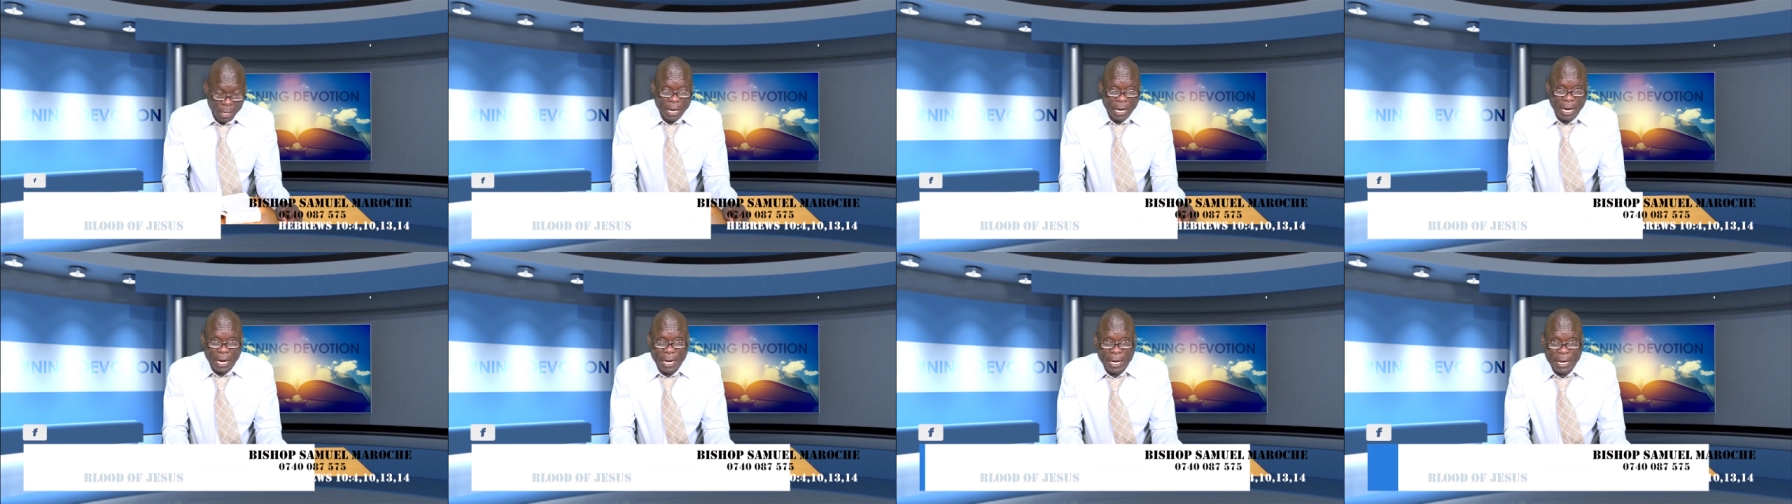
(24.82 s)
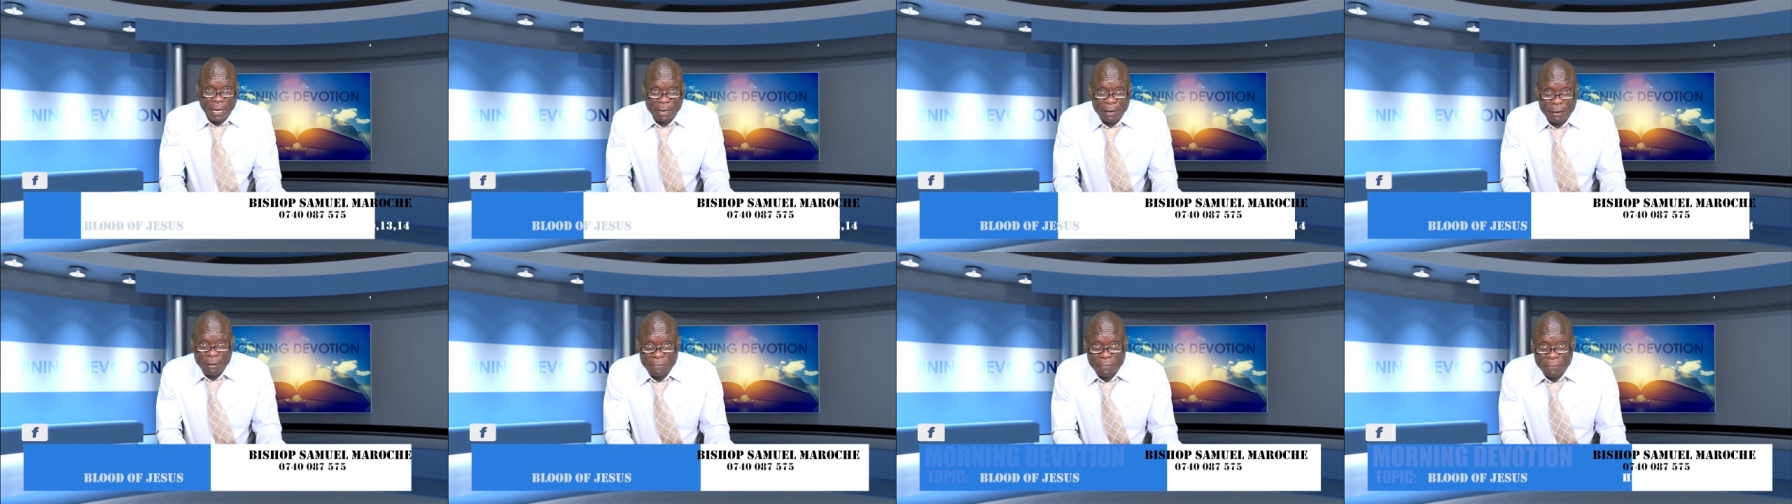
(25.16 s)

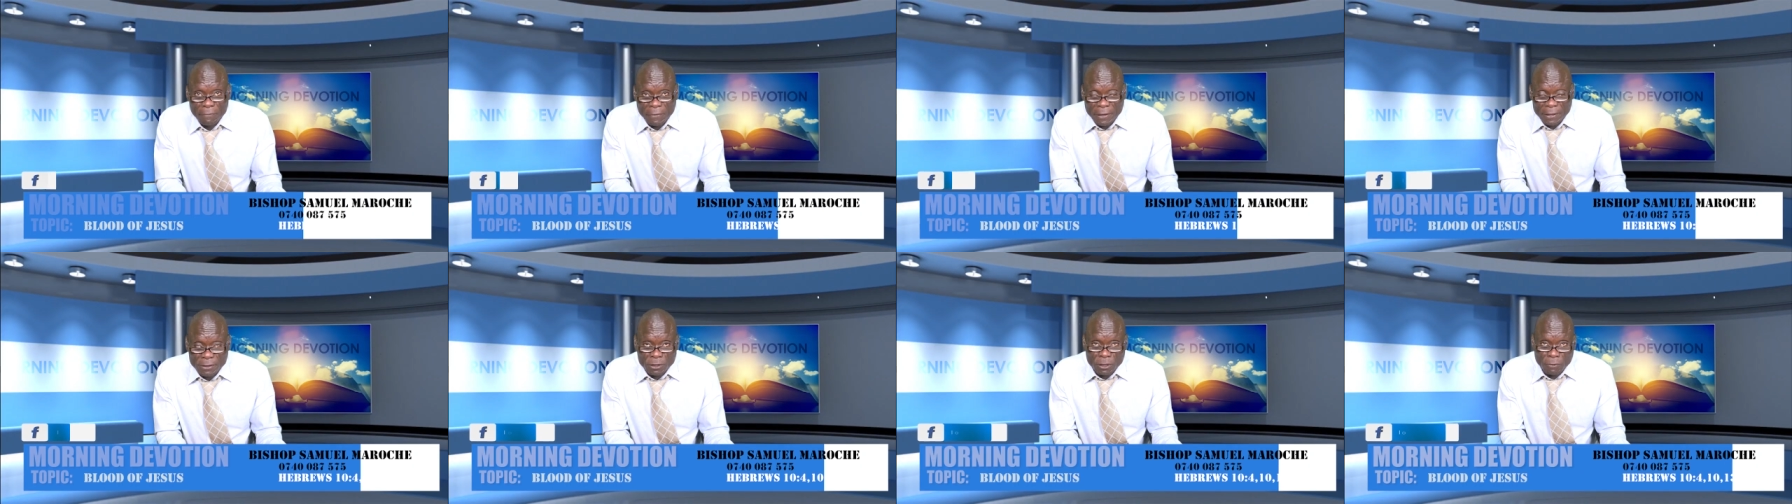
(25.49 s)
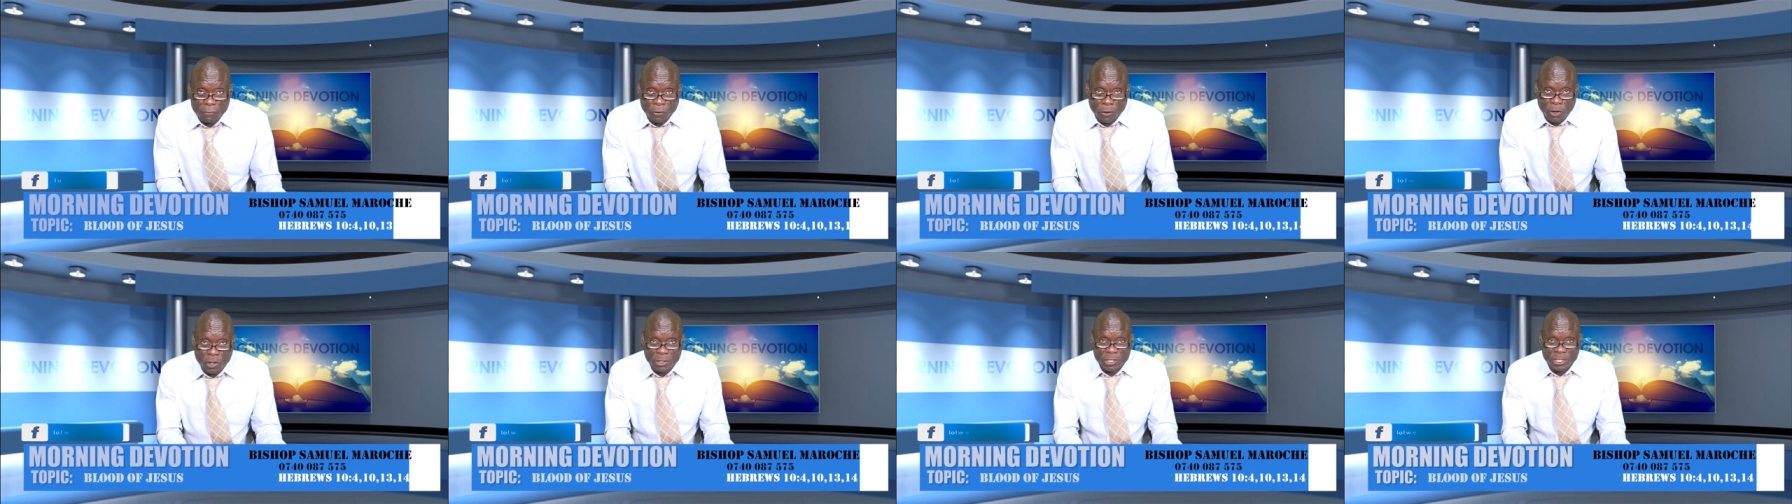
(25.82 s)
I first
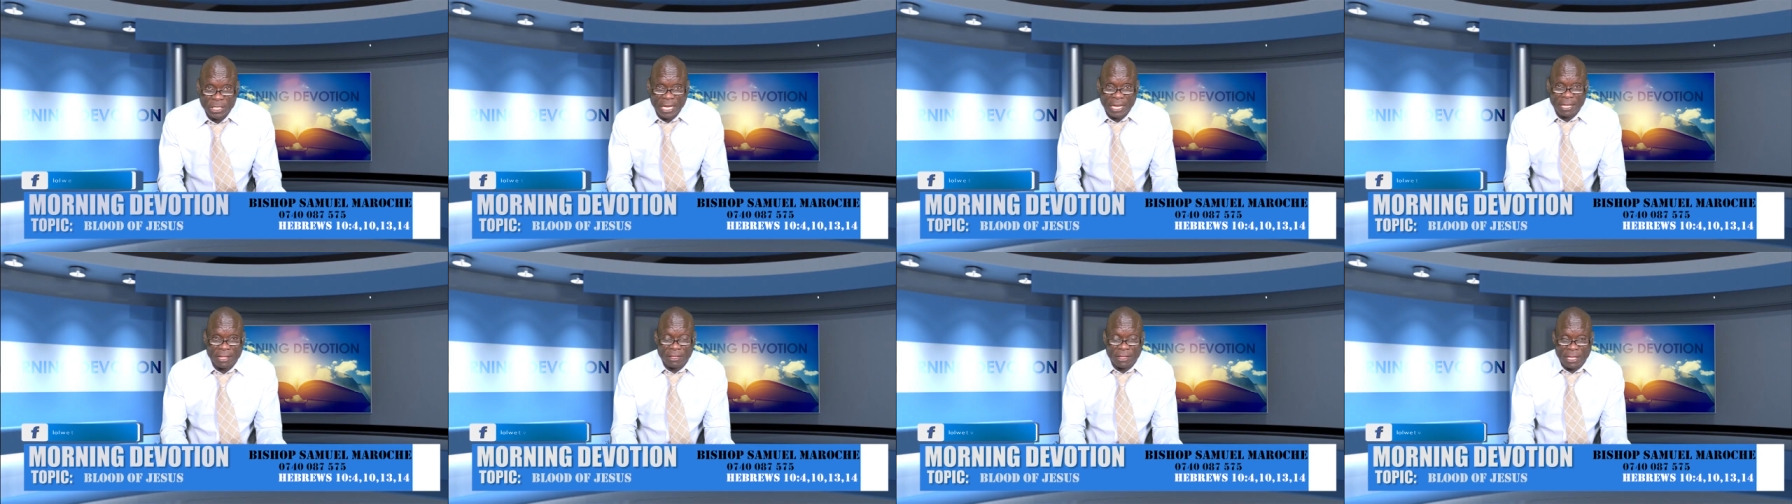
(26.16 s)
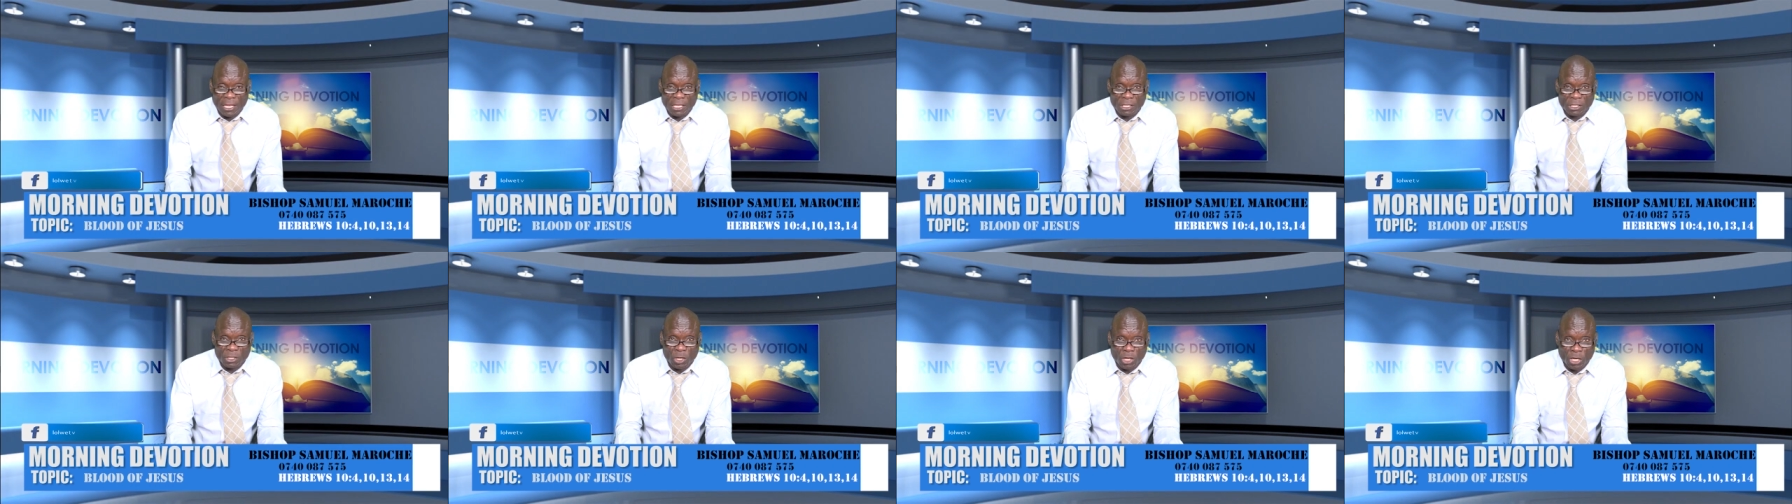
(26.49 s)
of all take
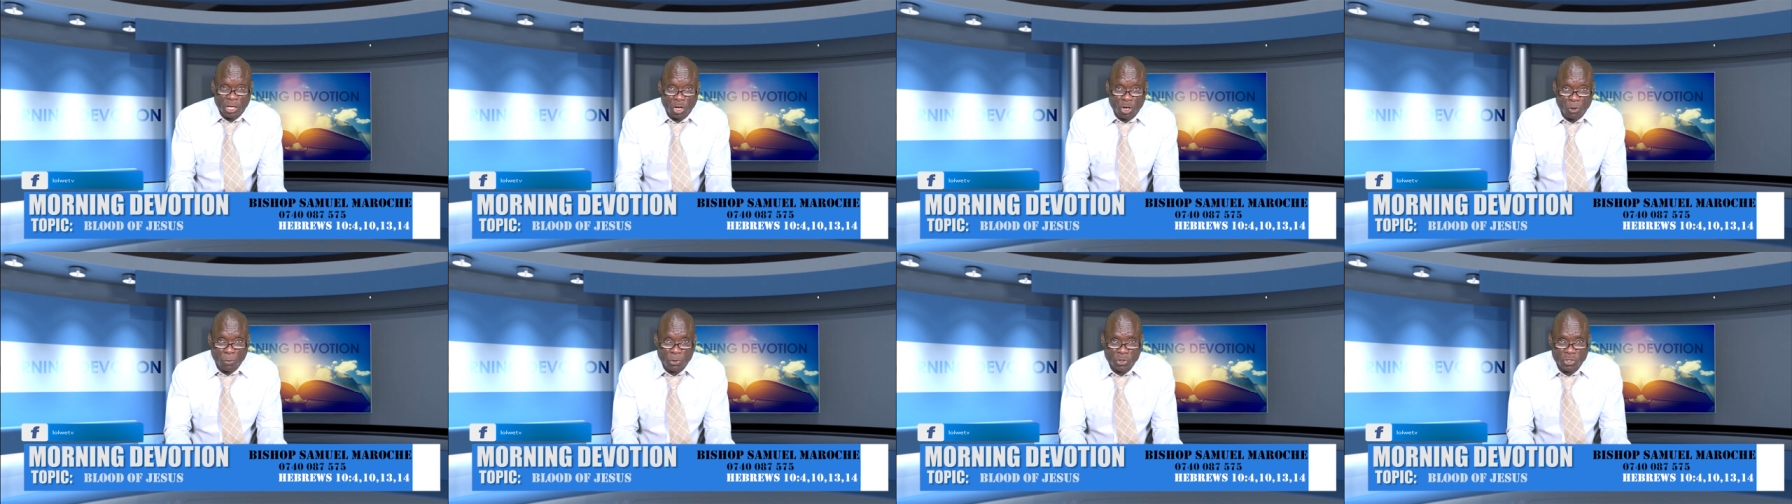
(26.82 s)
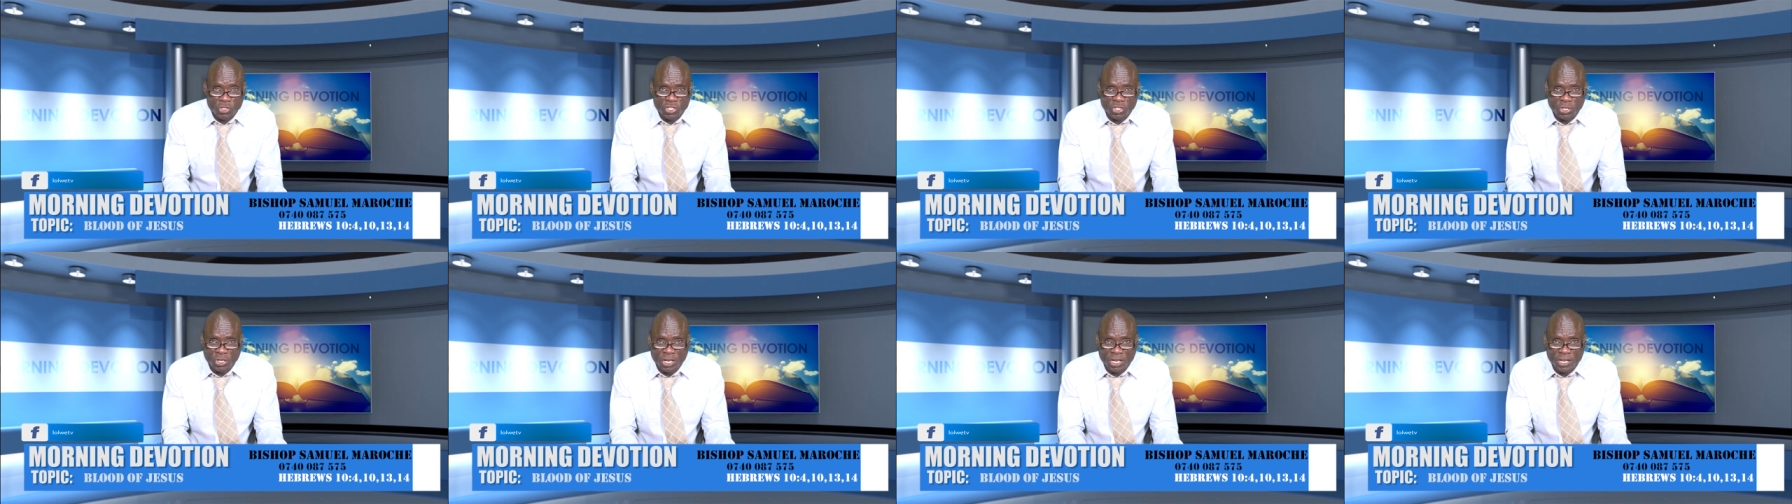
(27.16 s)
this golden
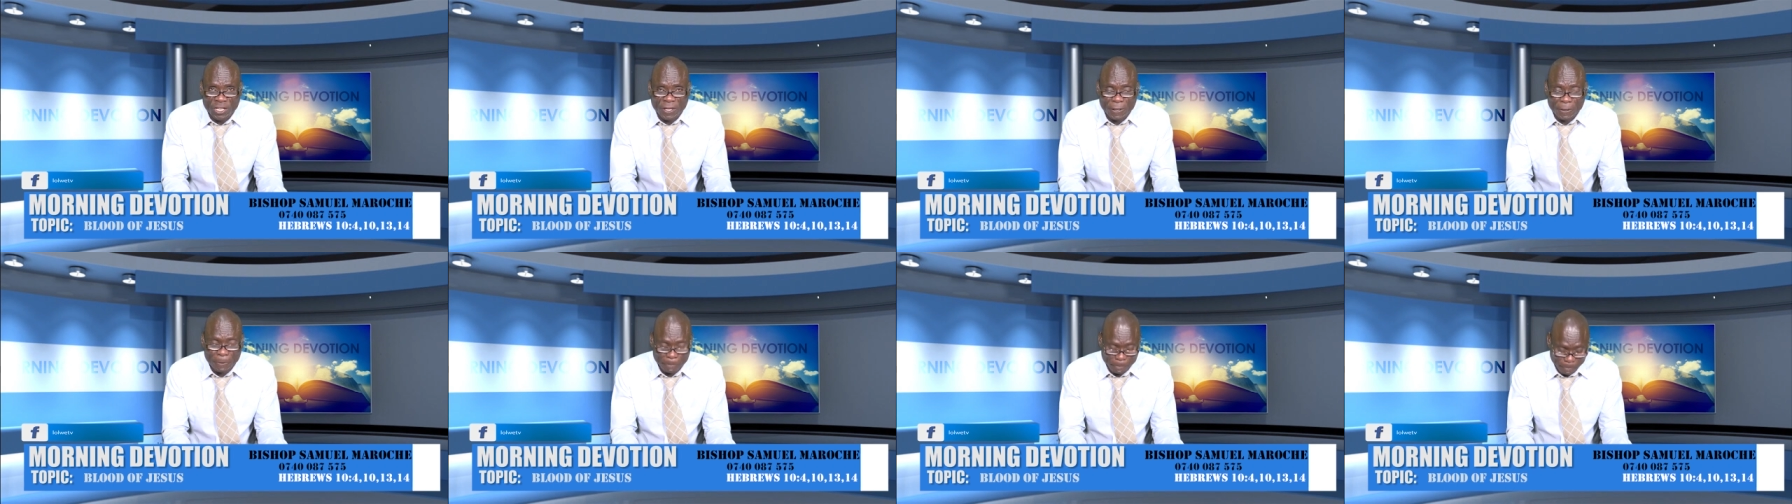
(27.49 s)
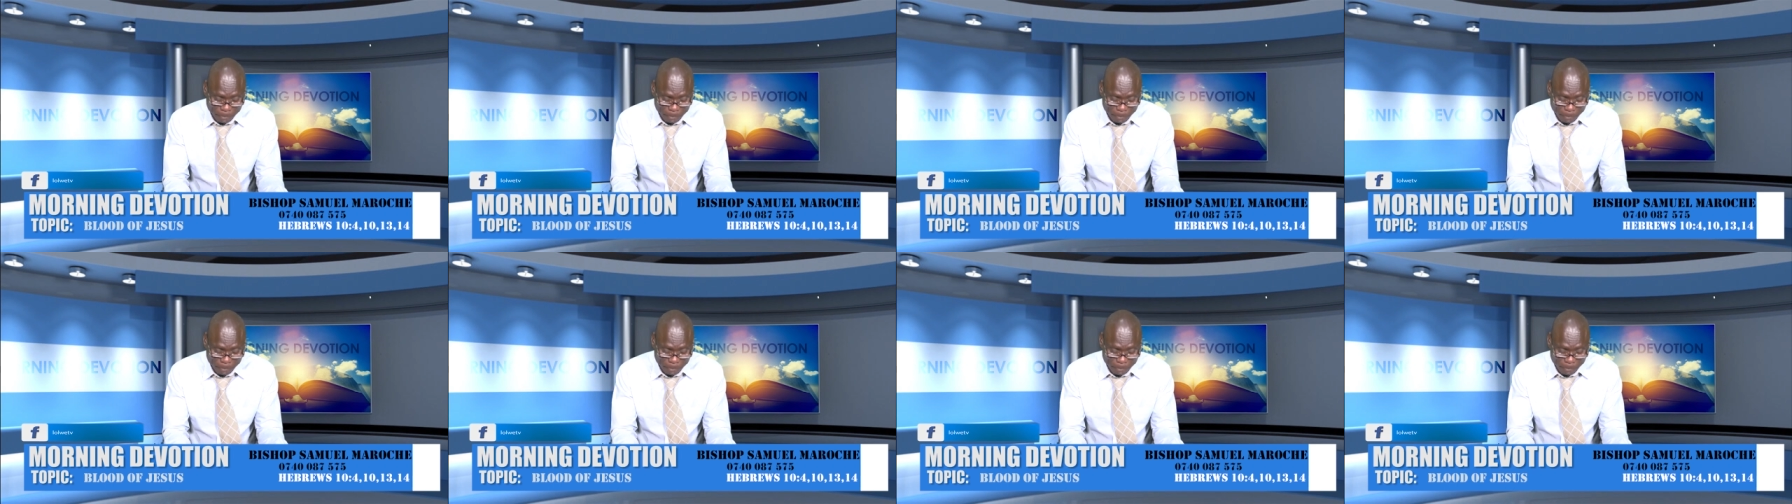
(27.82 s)
opportunity